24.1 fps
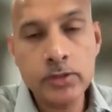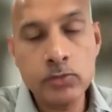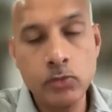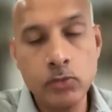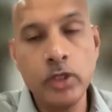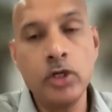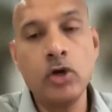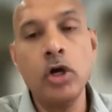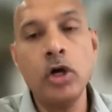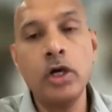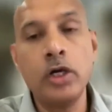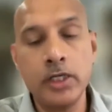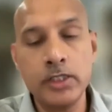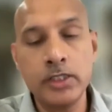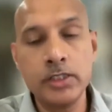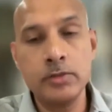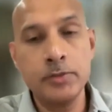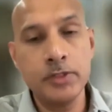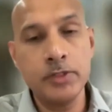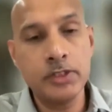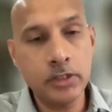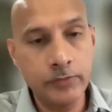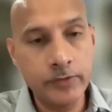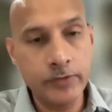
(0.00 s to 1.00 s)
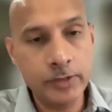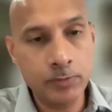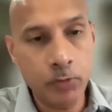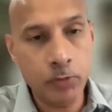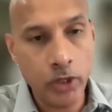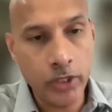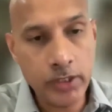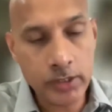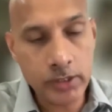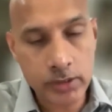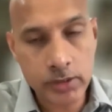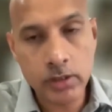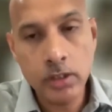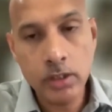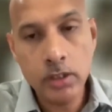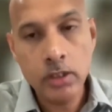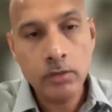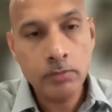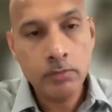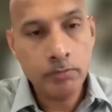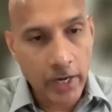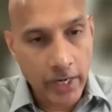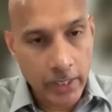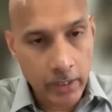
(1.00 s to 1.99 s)
We call customer service points
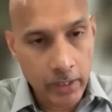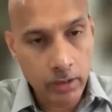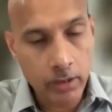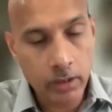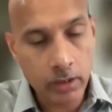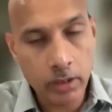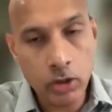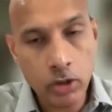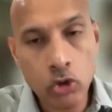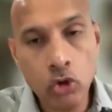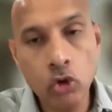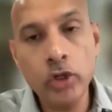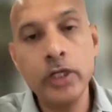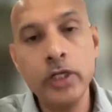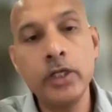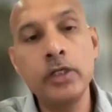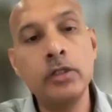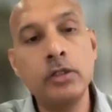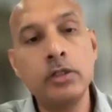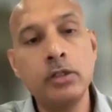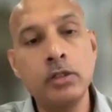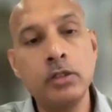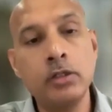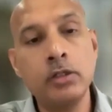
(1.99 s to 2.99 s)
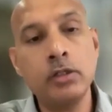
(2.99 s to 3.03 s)
by enrolling,